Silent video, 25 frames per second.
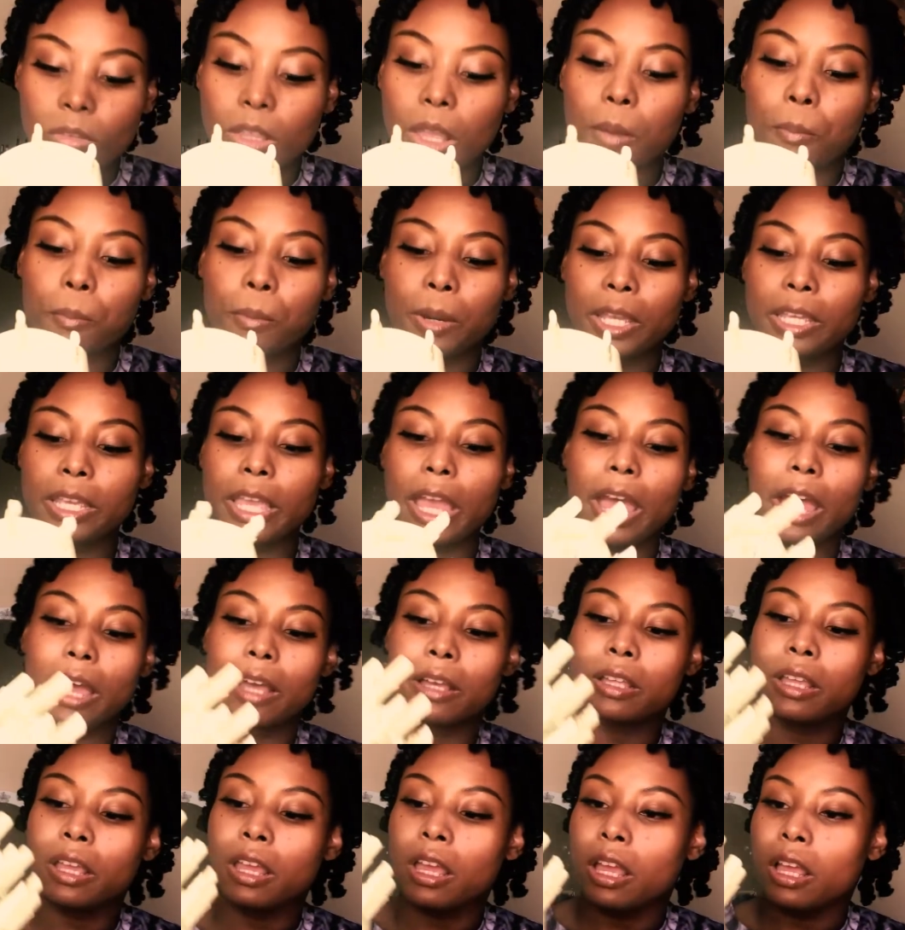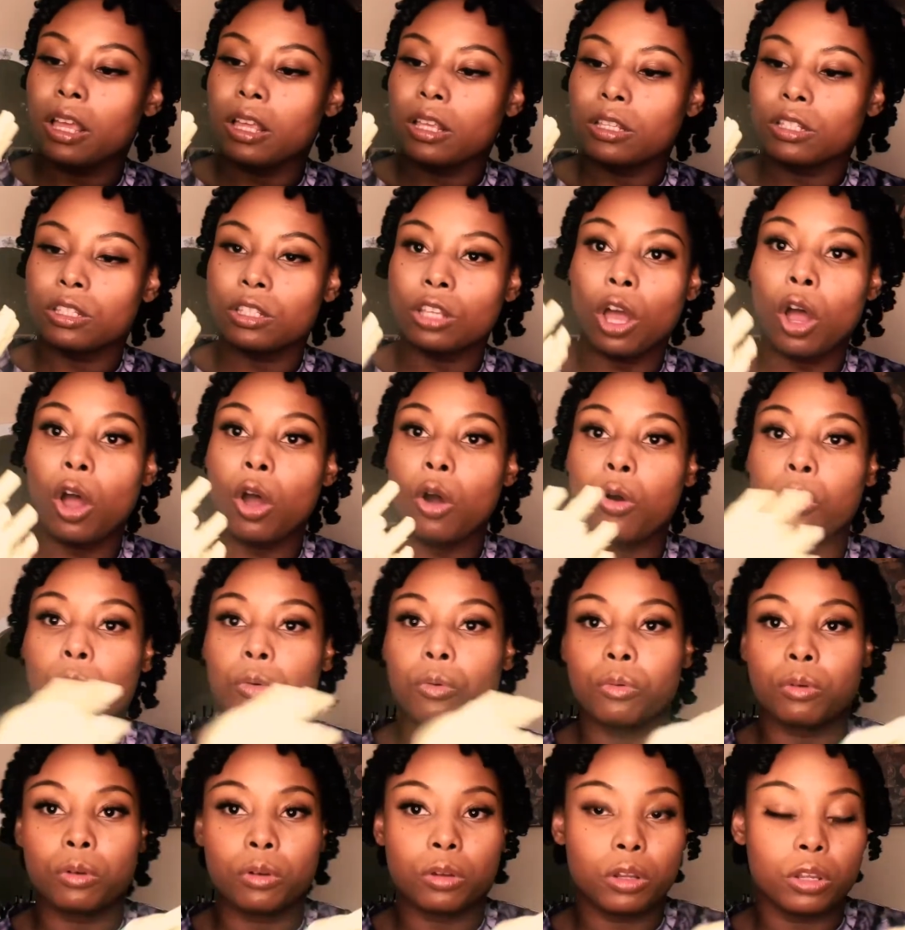But yeah,
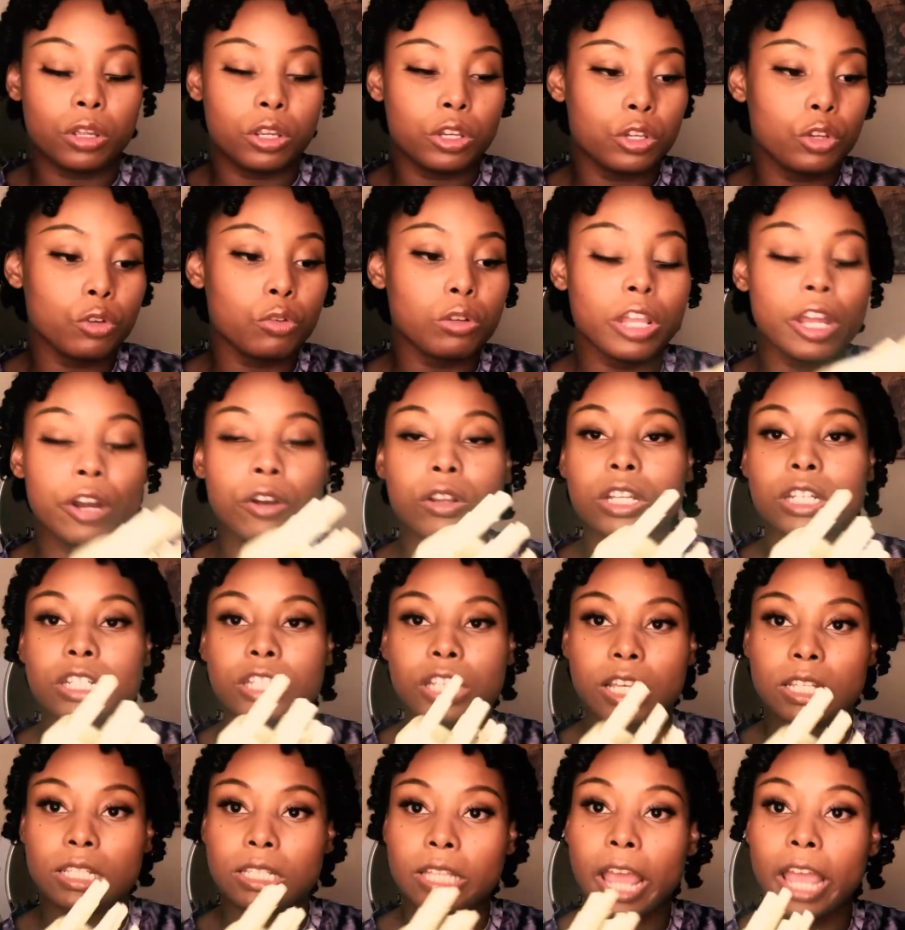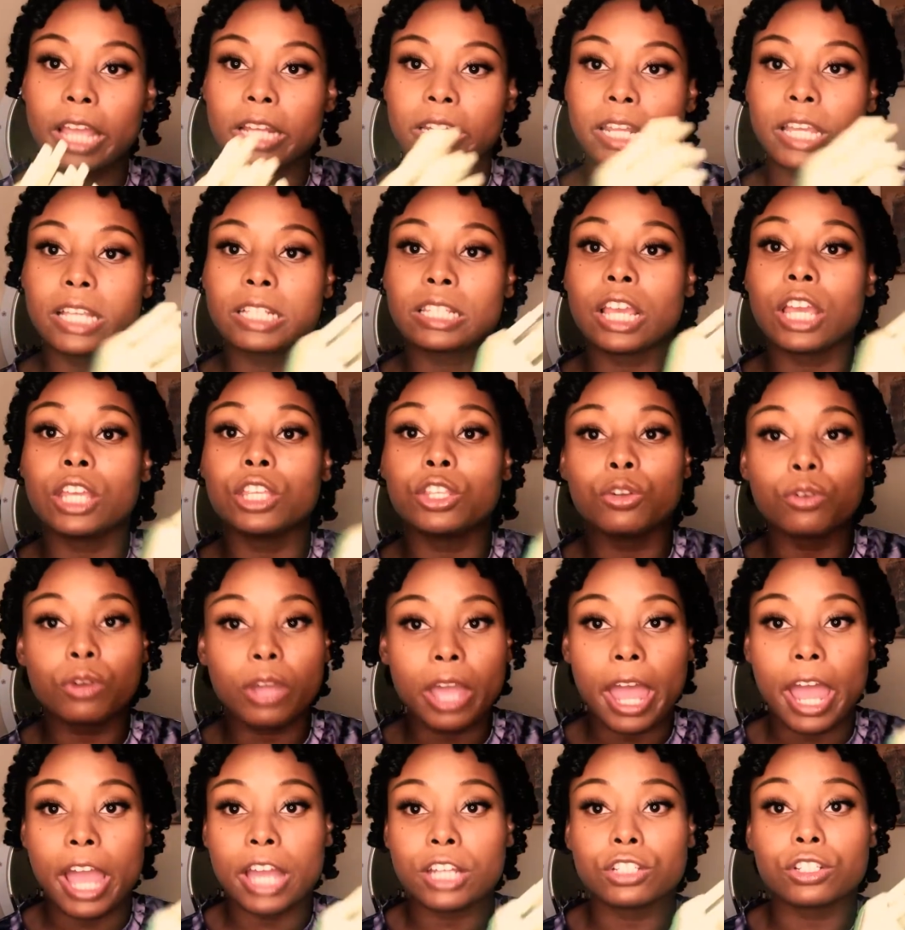so you literally just take this, and you
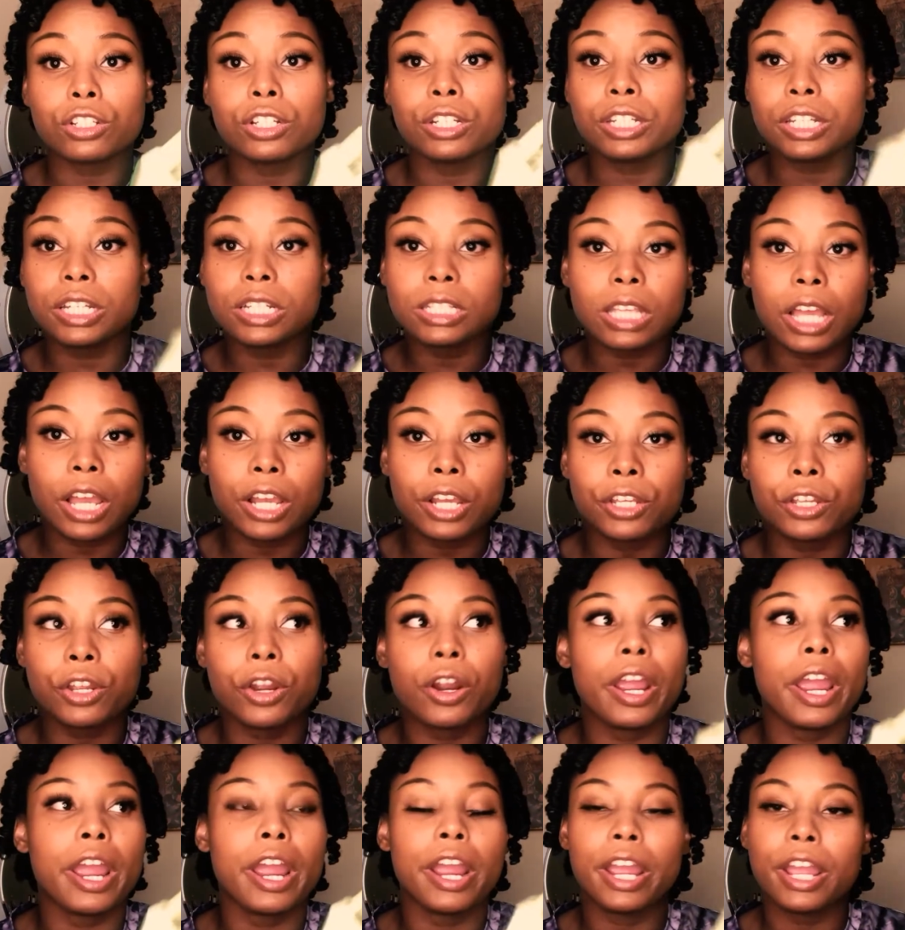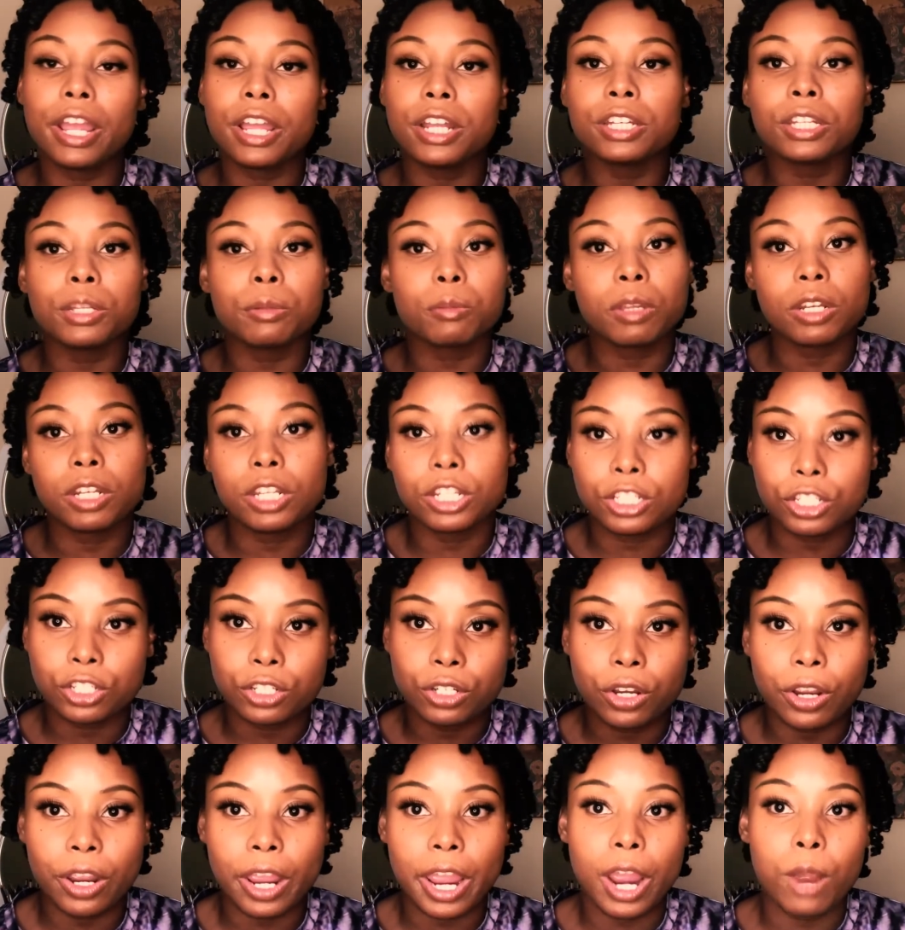can actually detangle your hair and deep condition
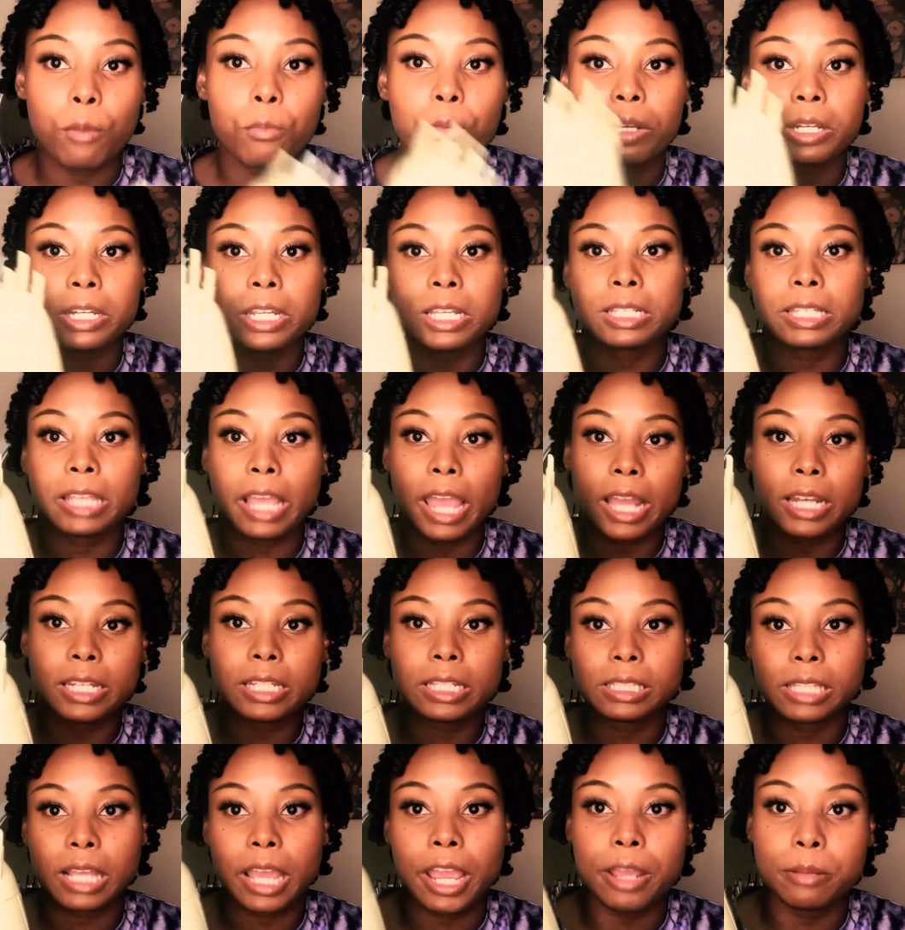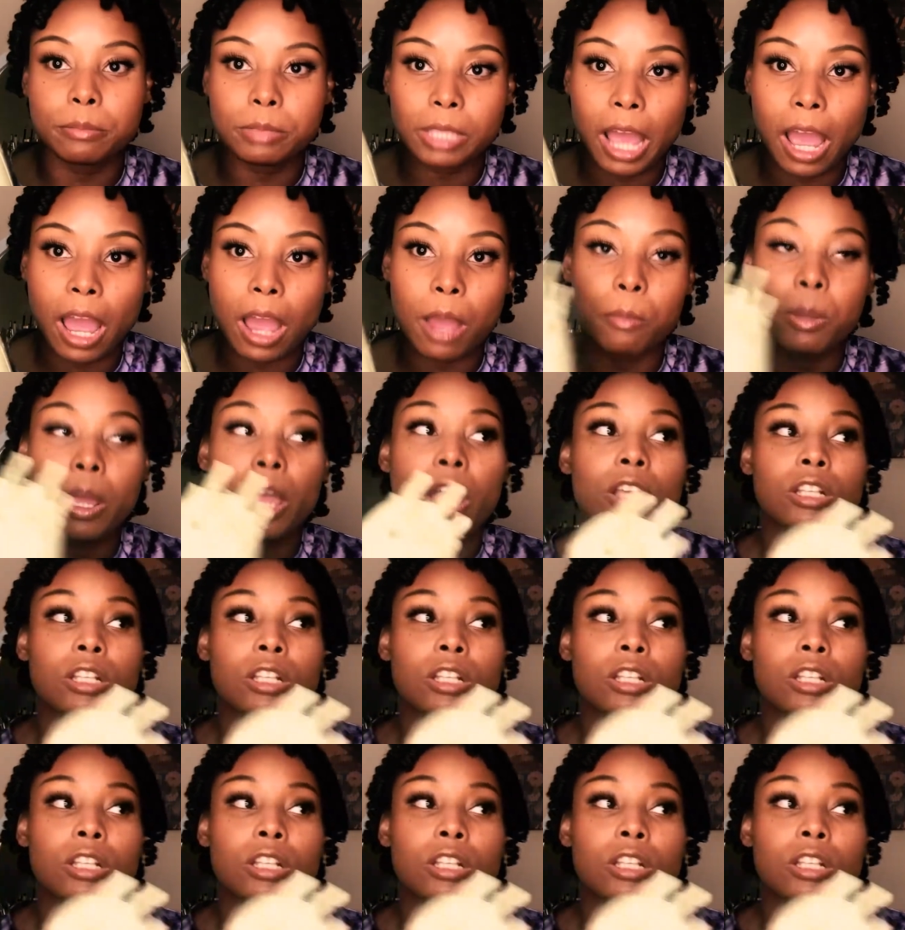your hair with this at the same time.